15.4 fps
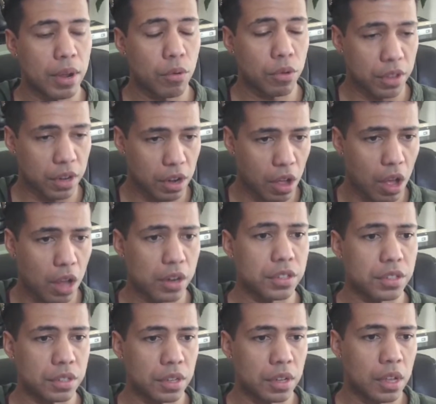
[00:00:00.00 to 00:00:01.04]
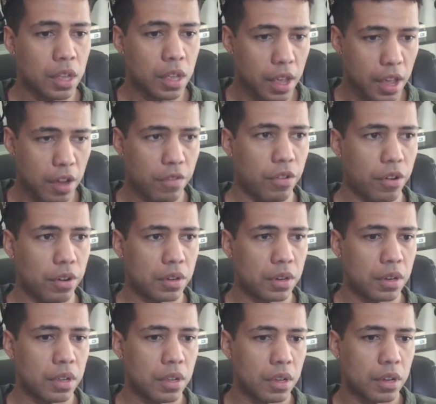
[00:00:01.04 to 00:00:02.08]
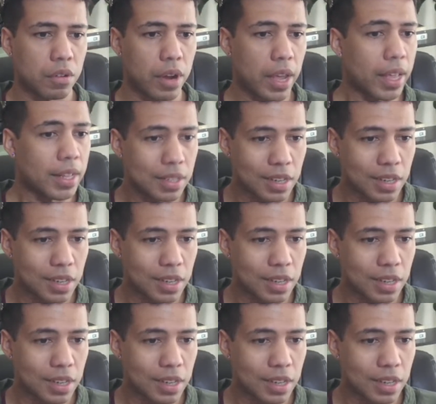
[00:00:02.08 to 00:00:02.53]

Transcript: right, with an honest effort, right?